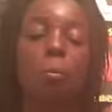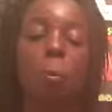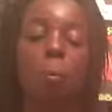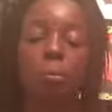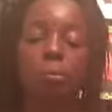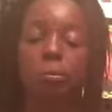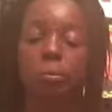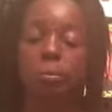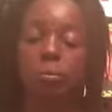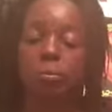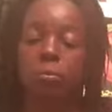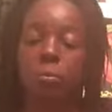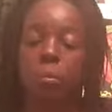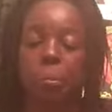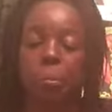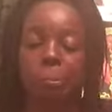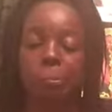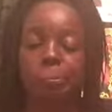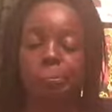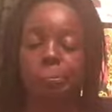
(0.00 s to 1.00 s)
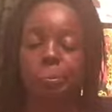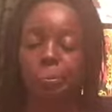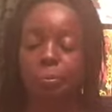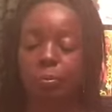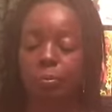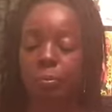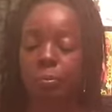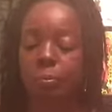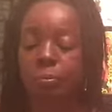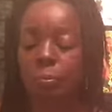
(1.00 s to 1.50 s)
I'll take the
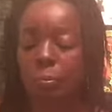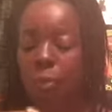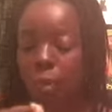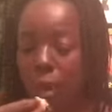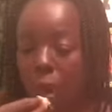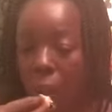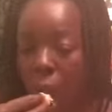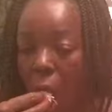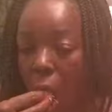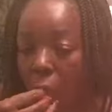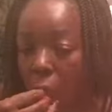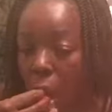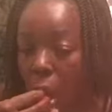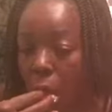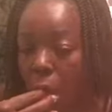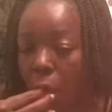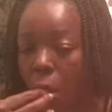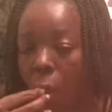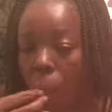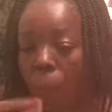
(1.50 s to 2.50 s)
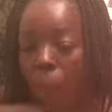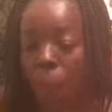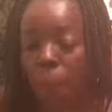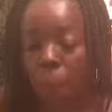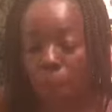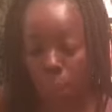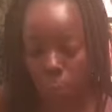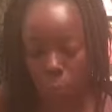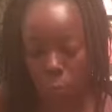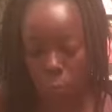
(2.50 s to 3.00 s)
shell off.
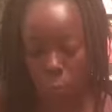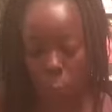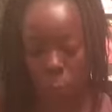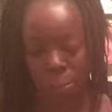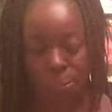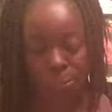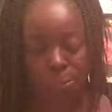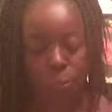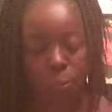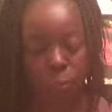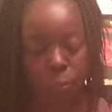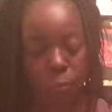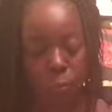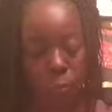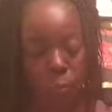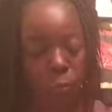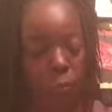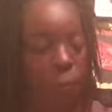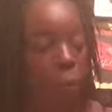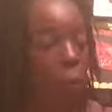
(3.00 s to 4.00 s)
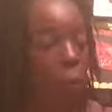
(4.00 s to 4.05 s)
I don't know how to take